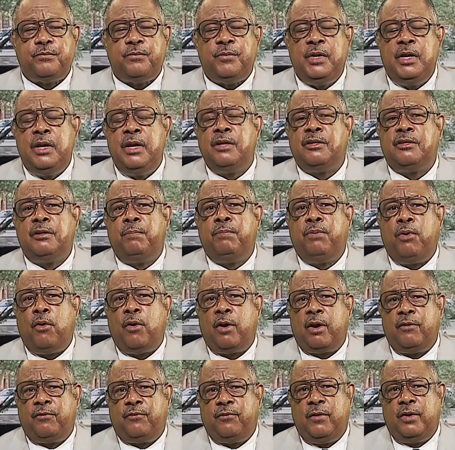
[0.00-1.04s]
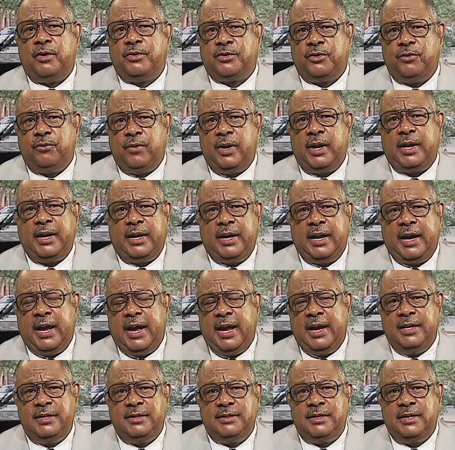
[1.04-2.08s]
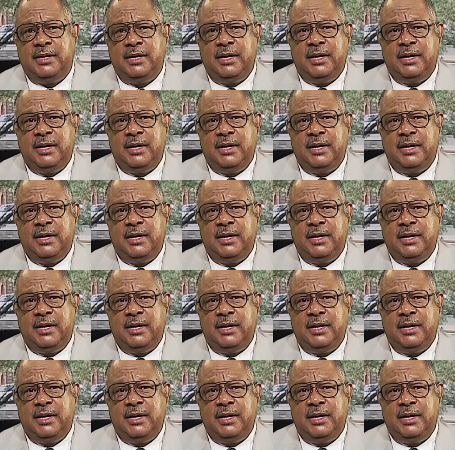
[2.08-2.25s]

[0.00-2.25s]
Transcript: it's important for us to recognize